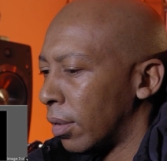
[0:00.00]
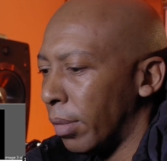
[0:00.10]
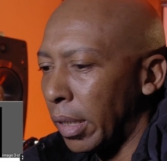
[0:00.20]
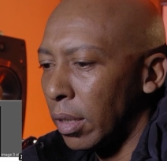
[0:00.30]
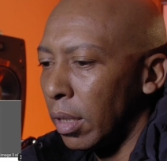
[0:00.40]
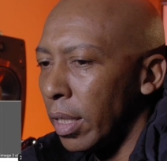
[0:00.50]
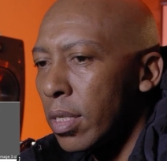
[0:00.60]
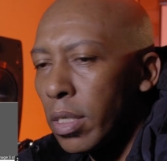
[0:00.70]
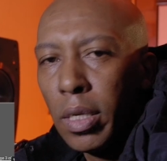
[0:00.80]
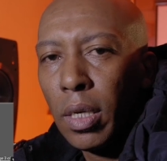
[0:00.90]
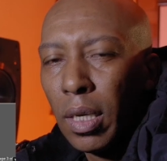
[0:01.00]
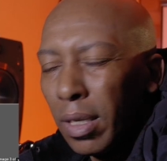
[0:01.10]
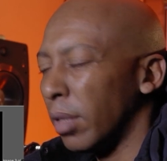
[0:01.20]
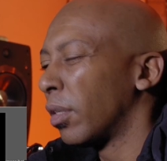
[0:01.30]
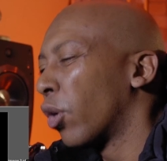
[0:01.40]
But let's see.
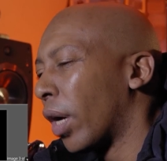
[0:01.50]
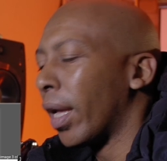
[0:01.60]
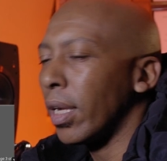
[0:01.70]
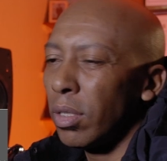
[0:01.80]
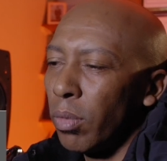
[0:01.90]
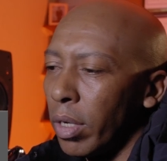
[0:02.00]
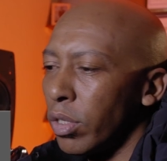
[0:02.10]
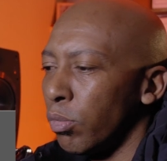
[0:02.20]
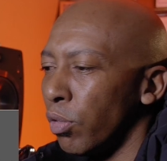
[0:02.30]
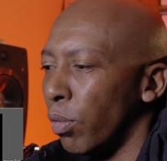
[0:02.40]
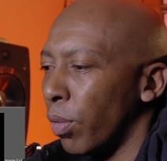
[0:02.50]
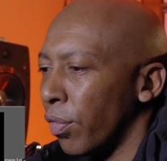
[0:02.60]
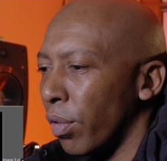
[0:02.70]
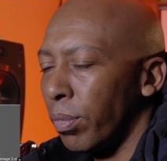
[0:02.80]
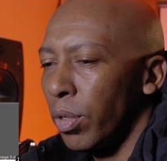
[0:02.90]
I actually wanted to move away
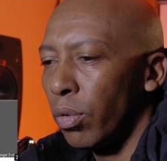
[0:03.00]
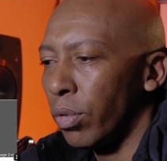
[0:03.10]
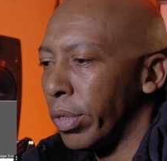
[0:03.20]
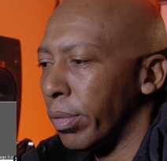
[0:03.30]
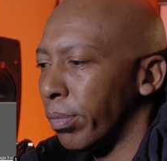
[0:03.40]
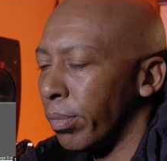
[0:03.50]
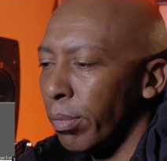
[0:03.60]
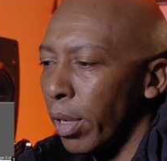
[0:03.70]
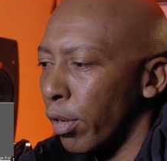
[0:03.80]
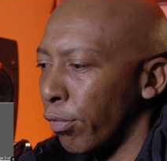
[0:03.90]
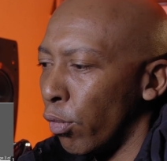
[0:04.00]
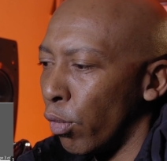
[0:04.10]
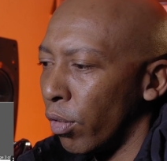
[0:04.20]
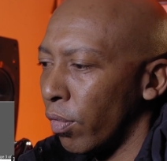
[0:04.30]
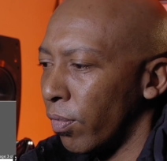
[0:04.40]
from the Micro
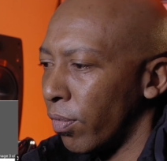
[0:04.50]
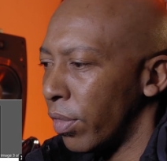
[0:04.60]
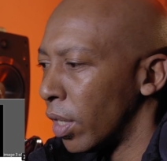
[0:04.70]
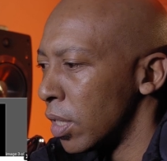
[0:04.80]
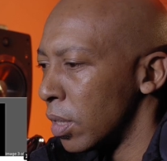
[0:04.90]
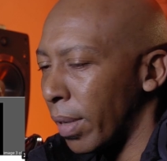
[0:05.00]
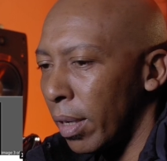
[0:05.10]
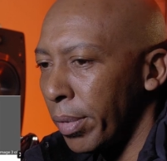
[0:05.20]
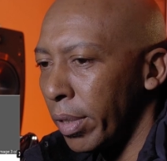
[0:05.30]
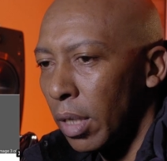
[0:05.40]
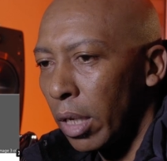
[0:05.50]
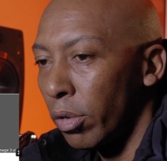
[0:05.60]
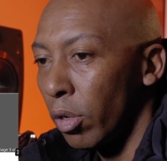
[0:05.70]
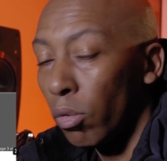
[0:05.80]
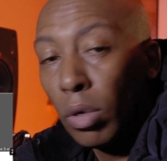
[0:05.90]
Four Thirds, but I mean, I
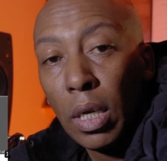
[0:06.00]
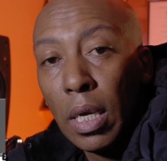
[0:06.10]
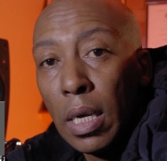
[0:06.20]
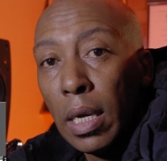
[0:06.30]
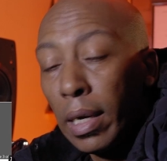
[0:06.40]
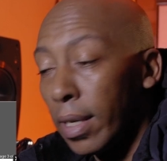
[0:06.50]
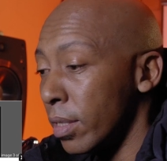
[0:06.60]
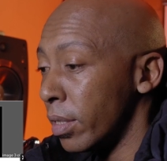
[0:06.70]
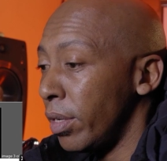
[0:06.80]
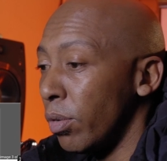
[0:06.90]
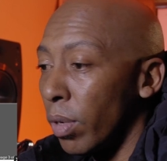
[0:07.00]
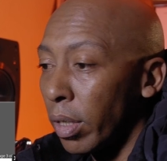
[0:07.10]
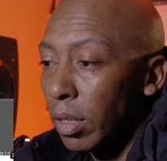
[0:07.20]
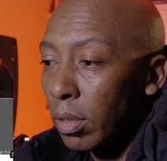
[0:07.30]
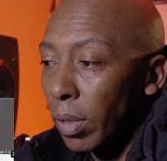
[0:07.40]
don't know. Let's see
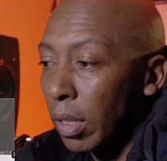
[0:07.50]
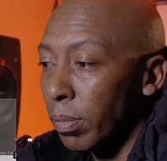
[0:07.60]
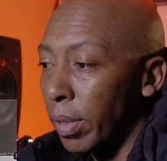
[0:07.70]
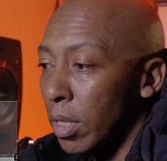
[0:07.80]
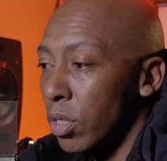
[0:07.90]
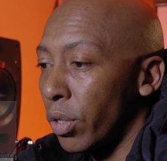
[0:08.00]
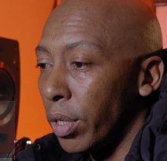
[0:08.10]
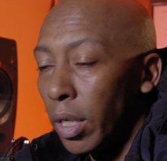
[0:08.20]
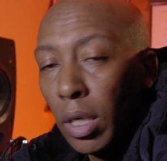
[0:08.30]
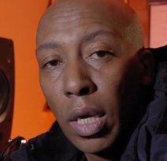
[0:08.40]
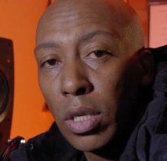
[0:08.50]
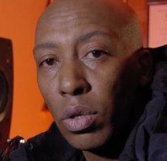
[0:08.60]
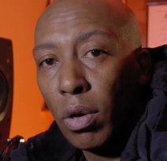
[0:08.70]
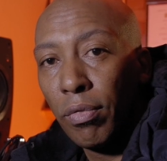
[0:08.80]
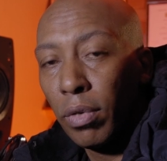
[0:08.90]
what Panasonic has
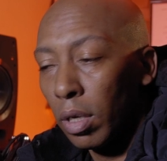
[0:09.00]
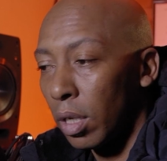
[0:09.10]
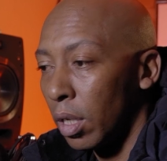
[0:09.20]
to offer.